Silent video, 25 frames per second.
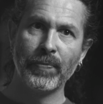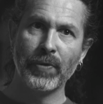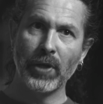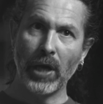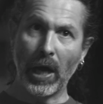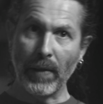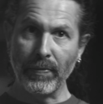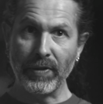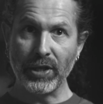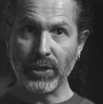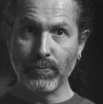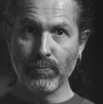
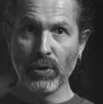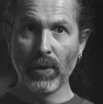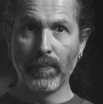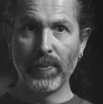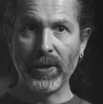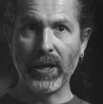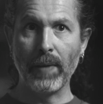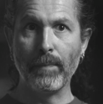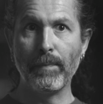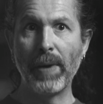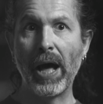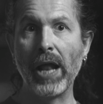And there's
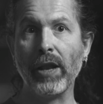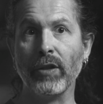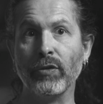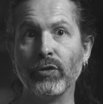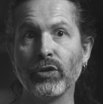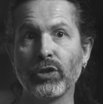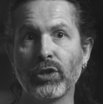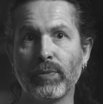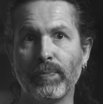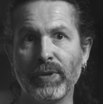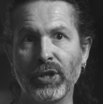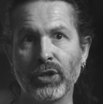probably a
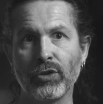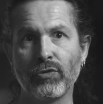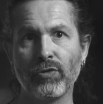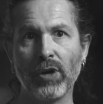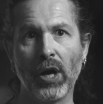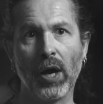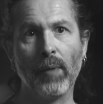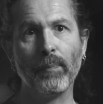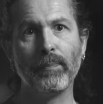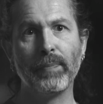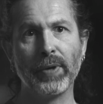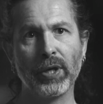balance to be
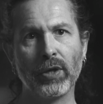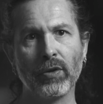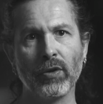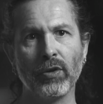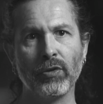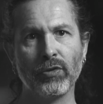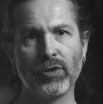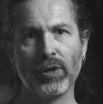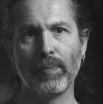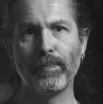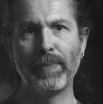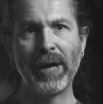struck,
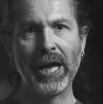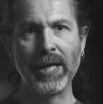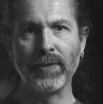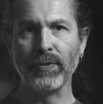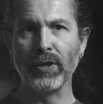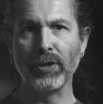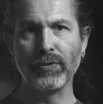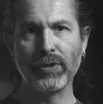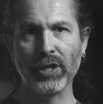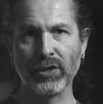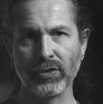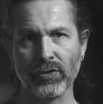because a band
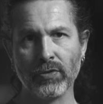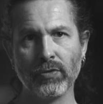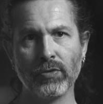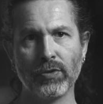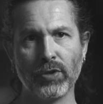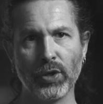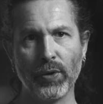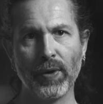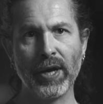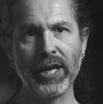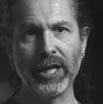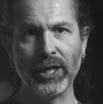that doesn't
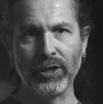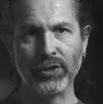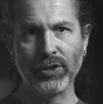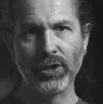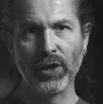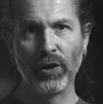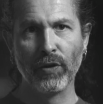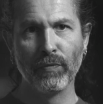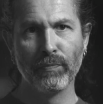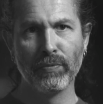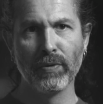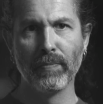do any
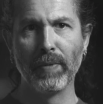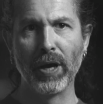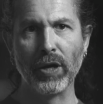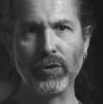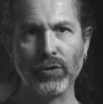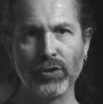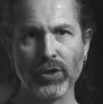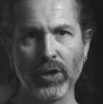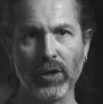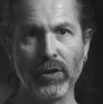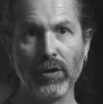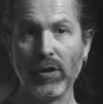
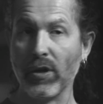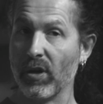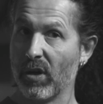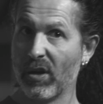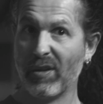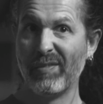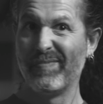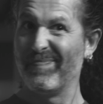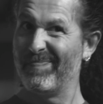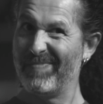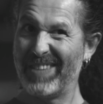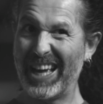self-promotion
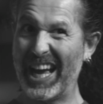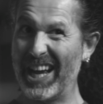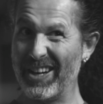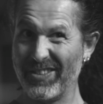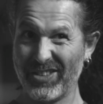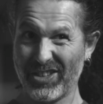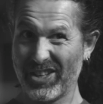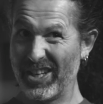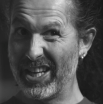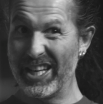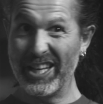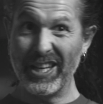
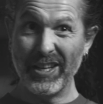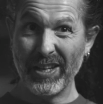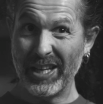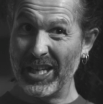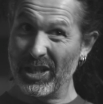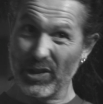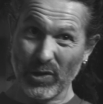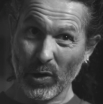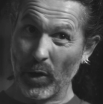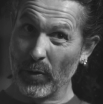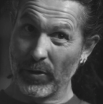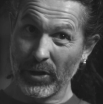actually
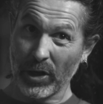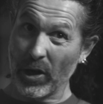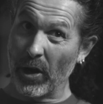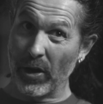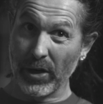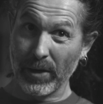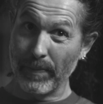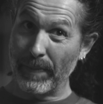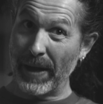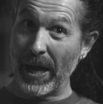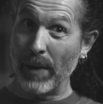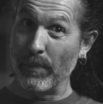is not the
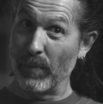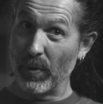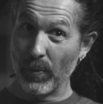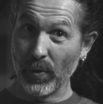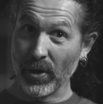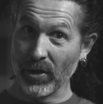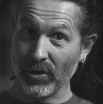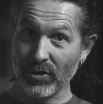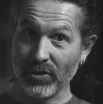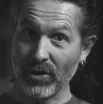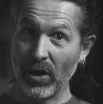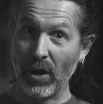kind of band we
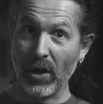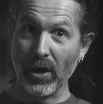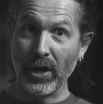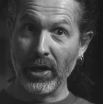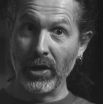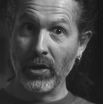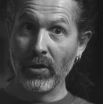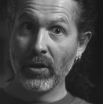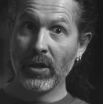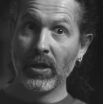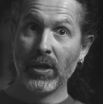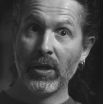want to
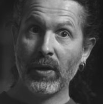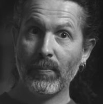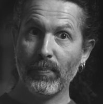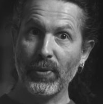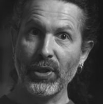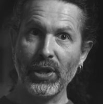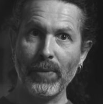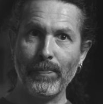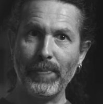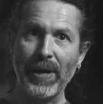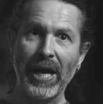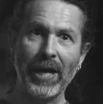sign.
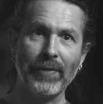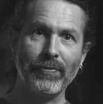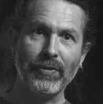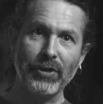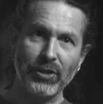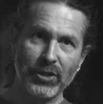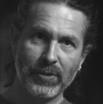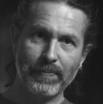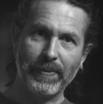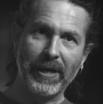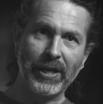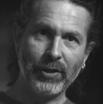But the band
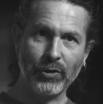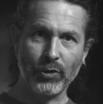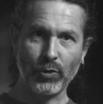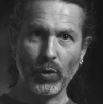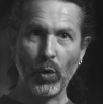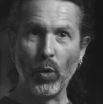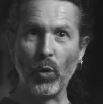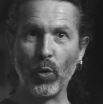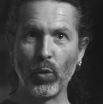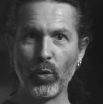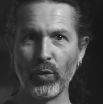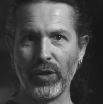that spends
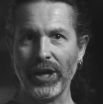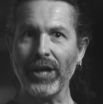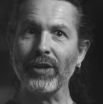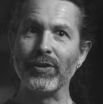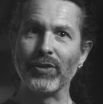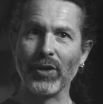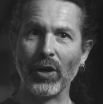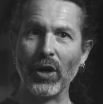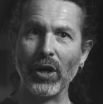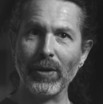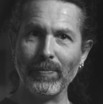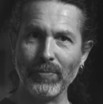all their
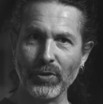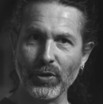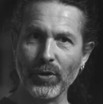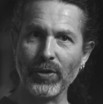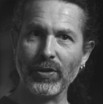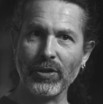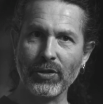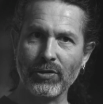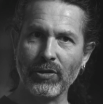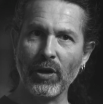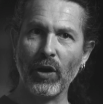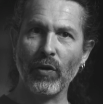time
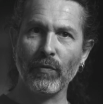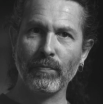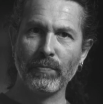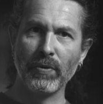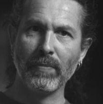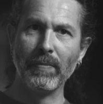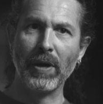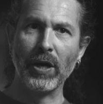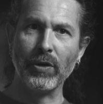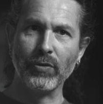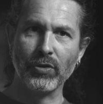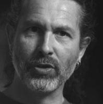doing the
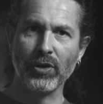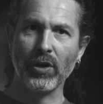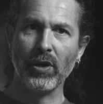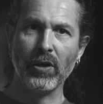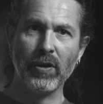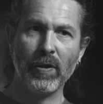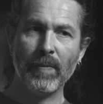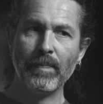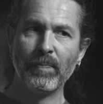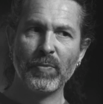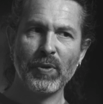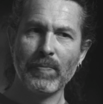
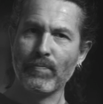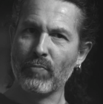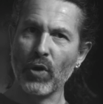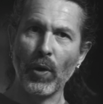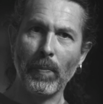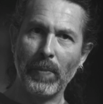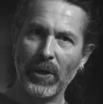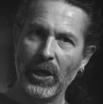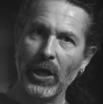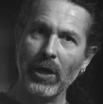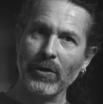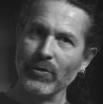self-promotion
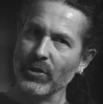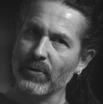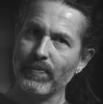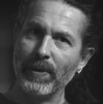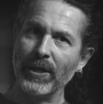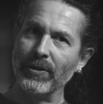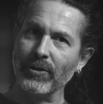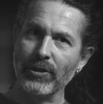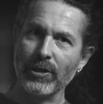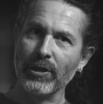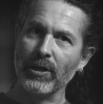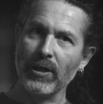probably aren't
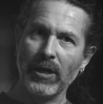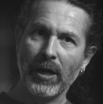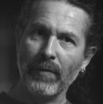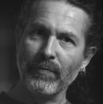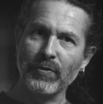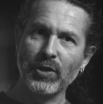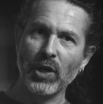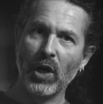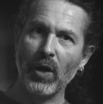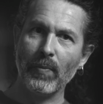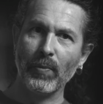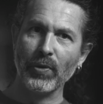spending
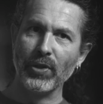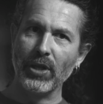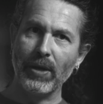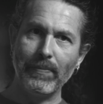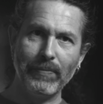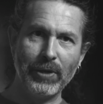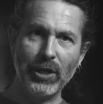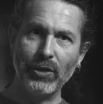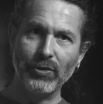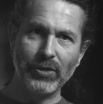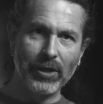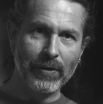enough time on their
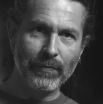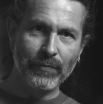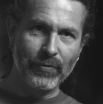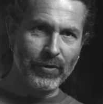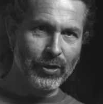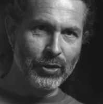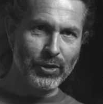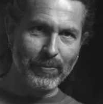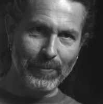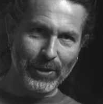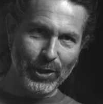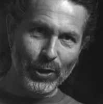music for
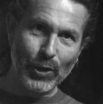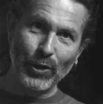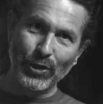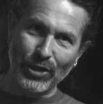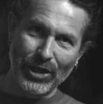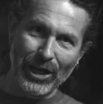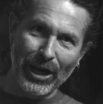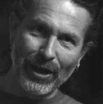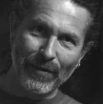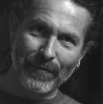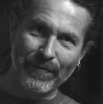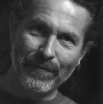it to be good
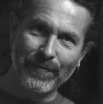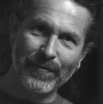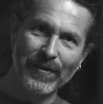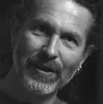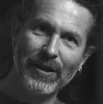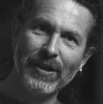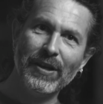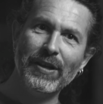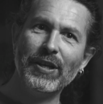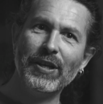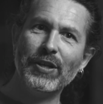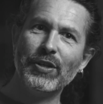enough.
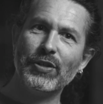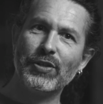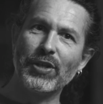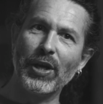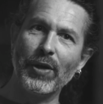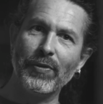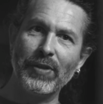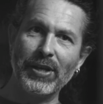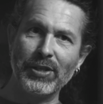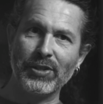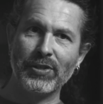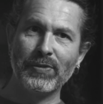
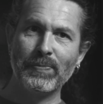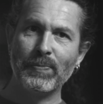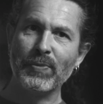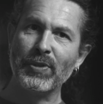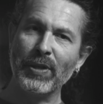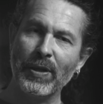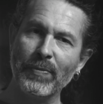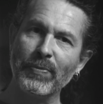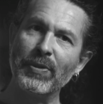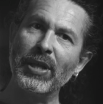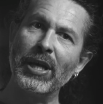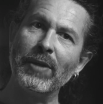So
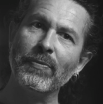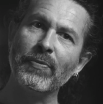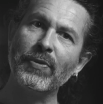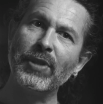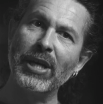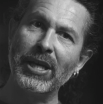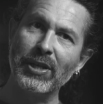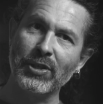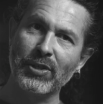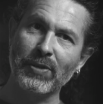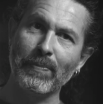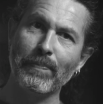
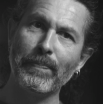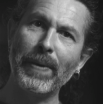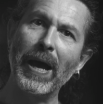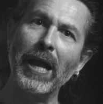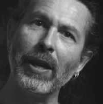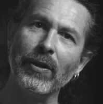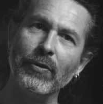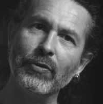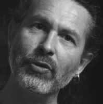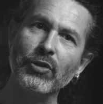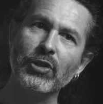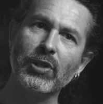there's a
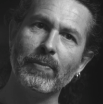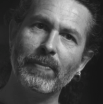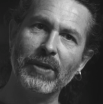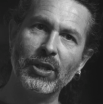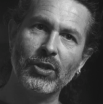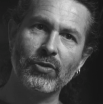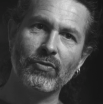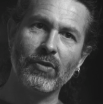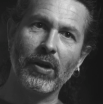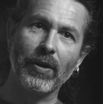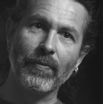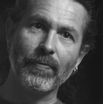balance to be
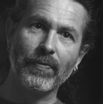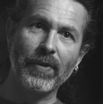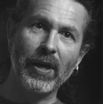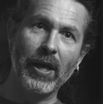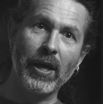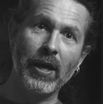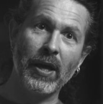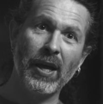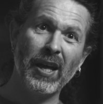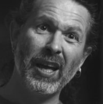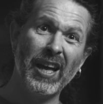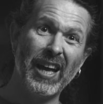struck
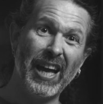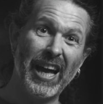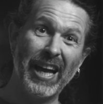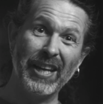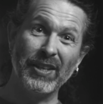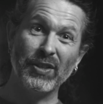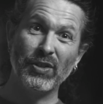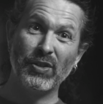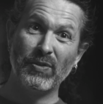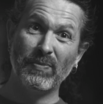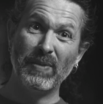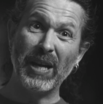there.
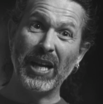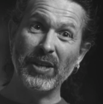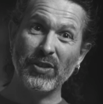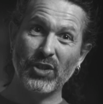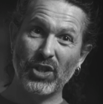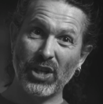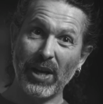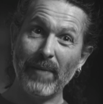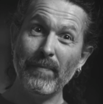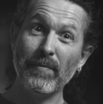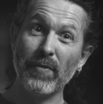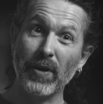And
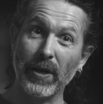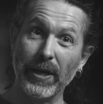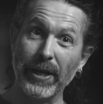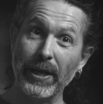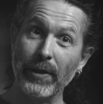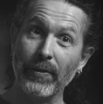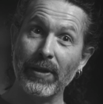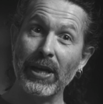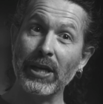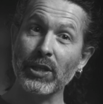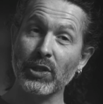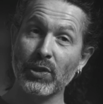
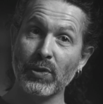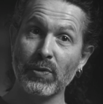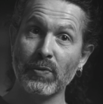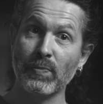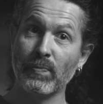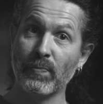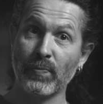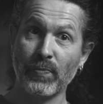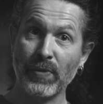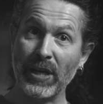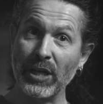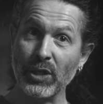generally, that's
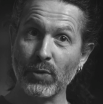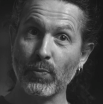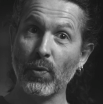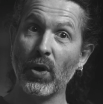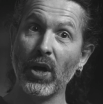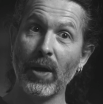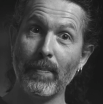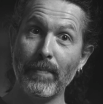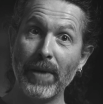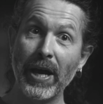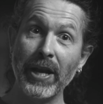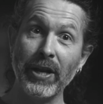
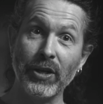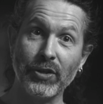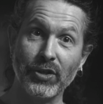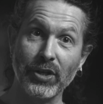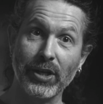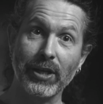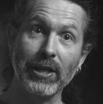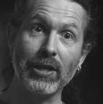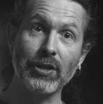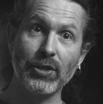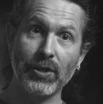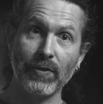why a manager
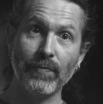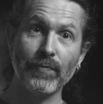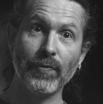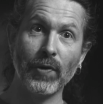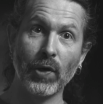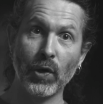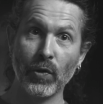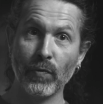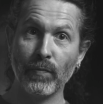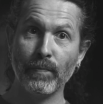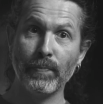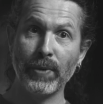gets
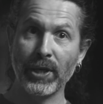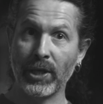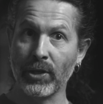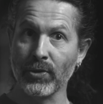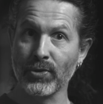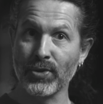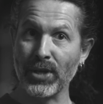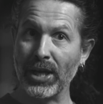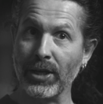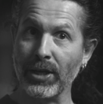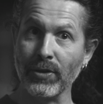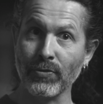involved,
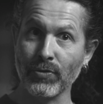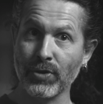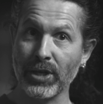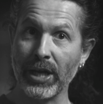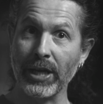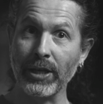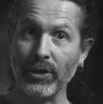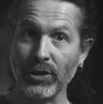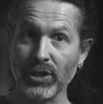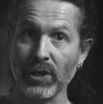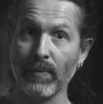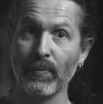because can
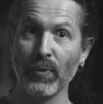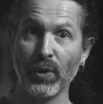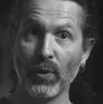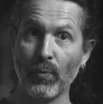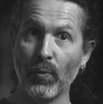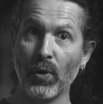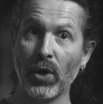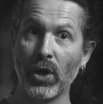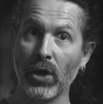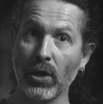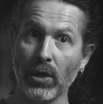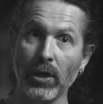take some of the
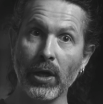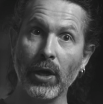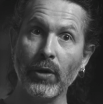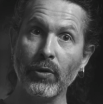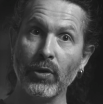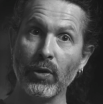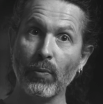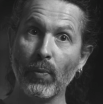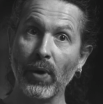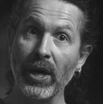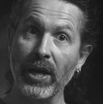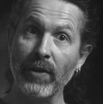
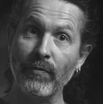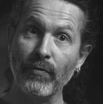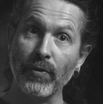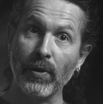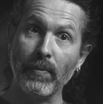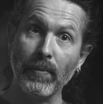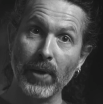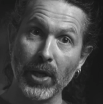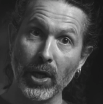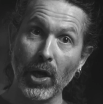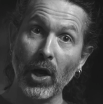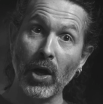workload away
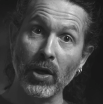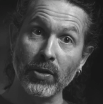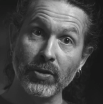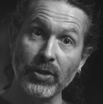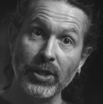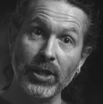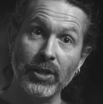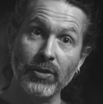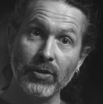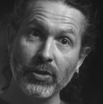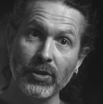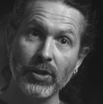from an
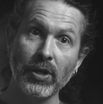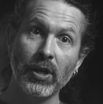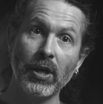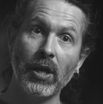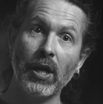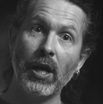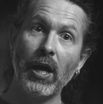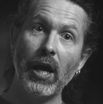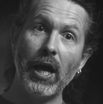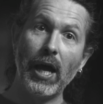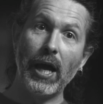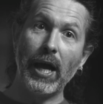artist
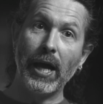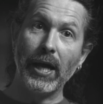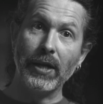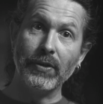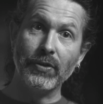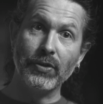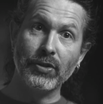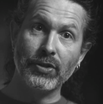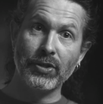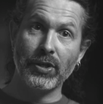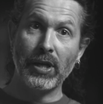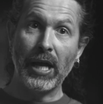
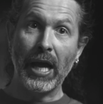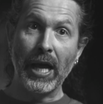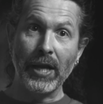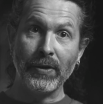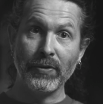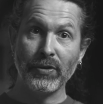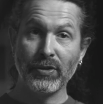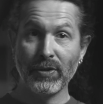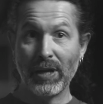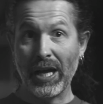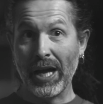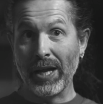
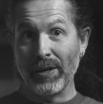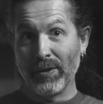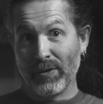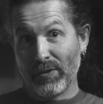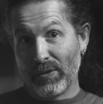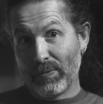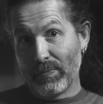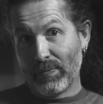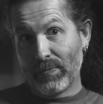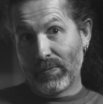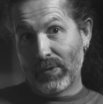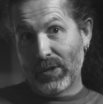and
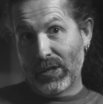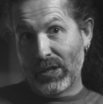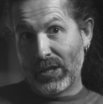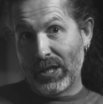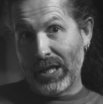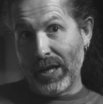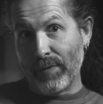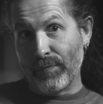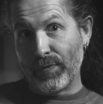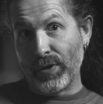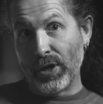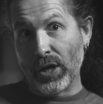
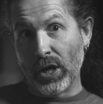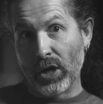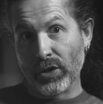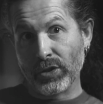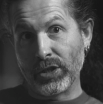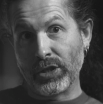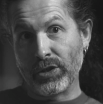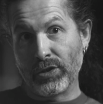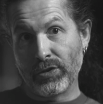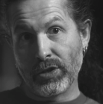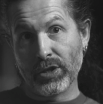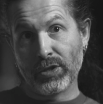give the
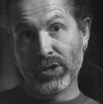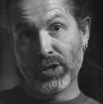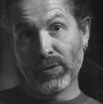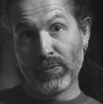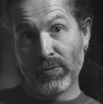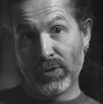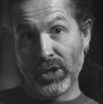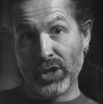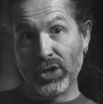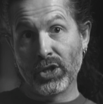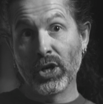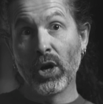artist
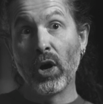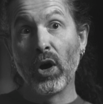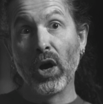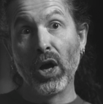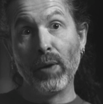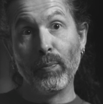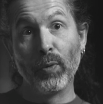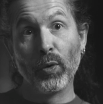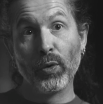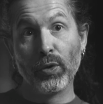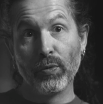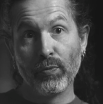the
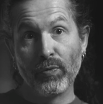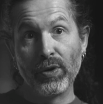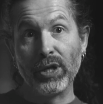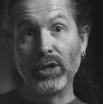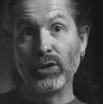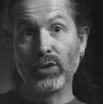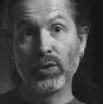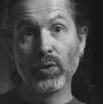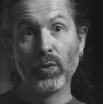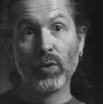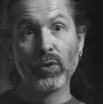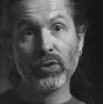time or the
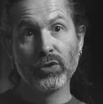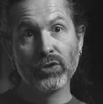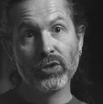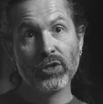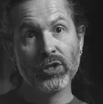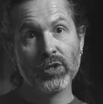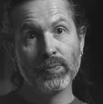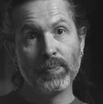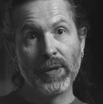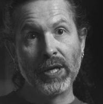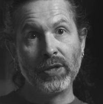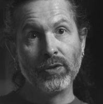resource
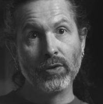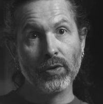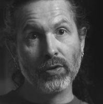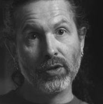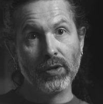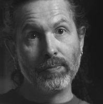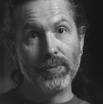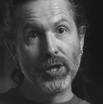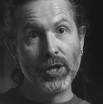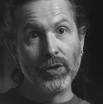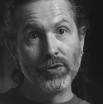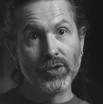to spend on
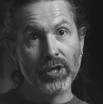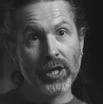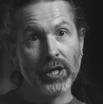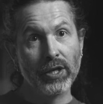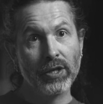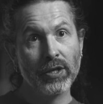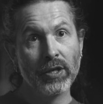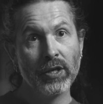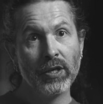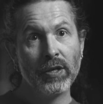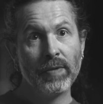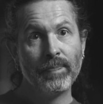the
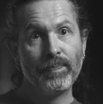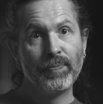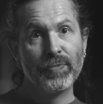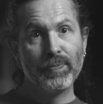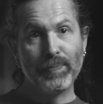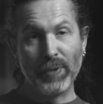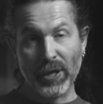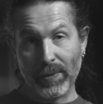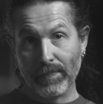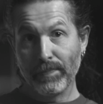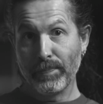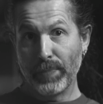music.
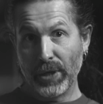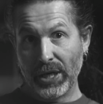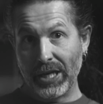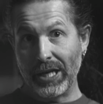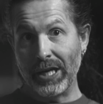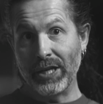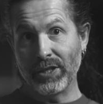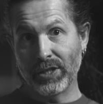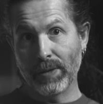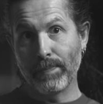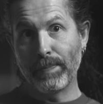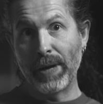But
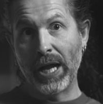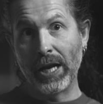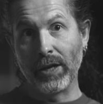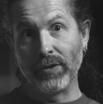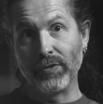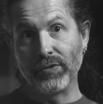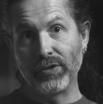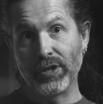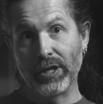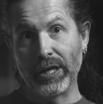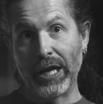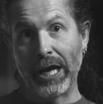it is a
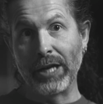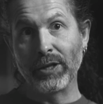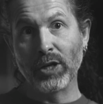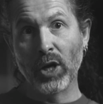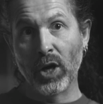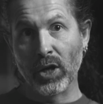balancing act.